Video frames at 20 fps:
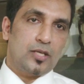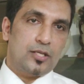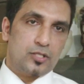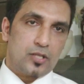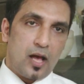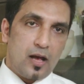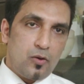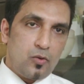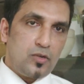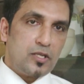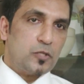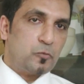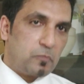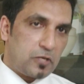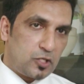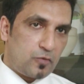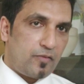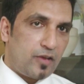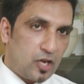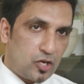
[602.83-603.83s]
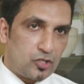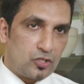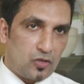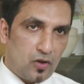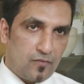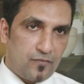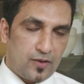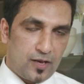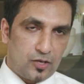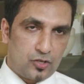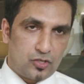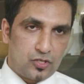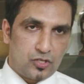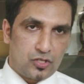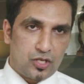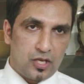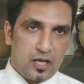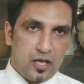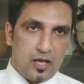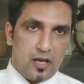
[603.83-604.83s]
own specification of accent,
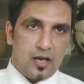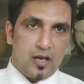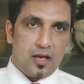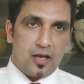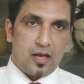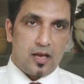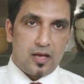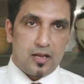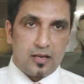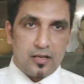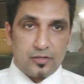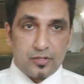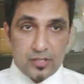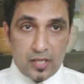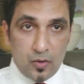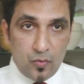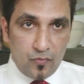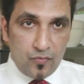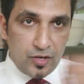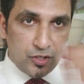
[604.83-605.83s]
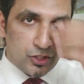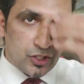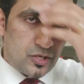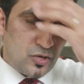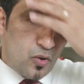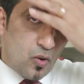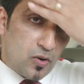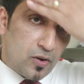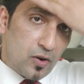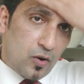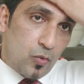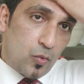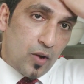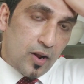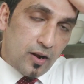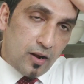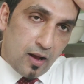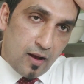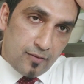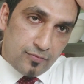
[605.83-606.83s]
and so we should not run
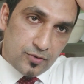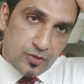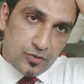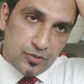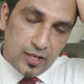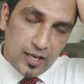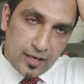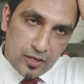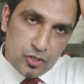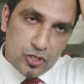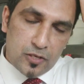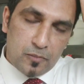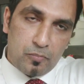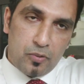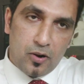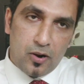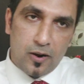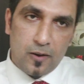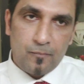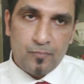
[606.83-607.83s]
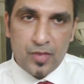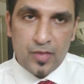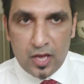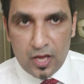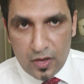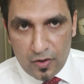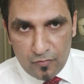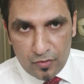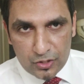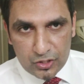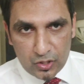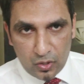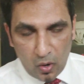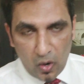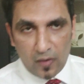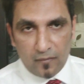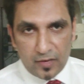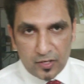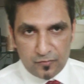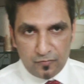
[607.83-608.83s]
after the accent part. We should
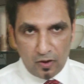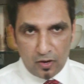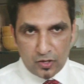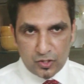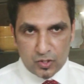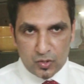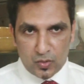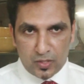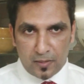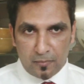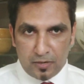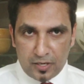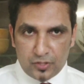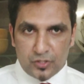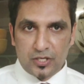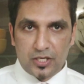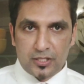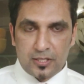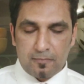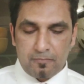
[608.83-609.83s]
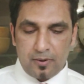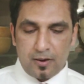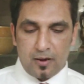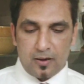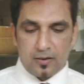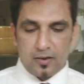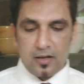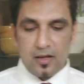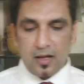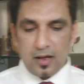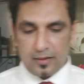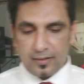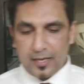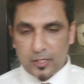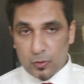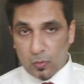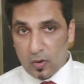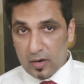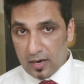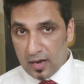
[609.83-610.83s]
always focus on the pronunciation part, and that's
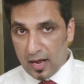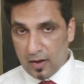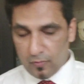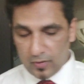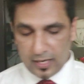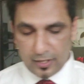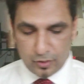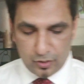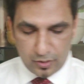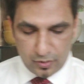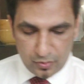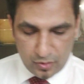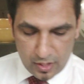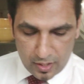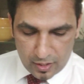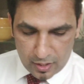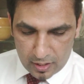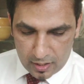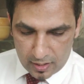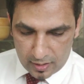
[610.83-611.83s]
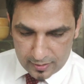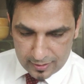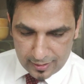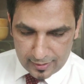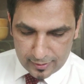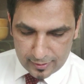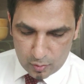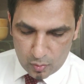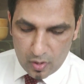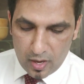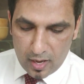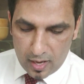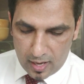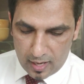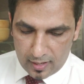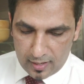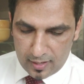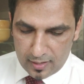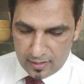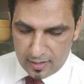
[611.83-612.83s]
what I would like to tell you
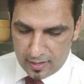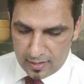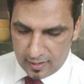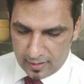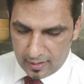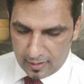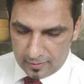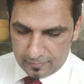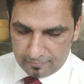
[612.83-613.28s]
again and again.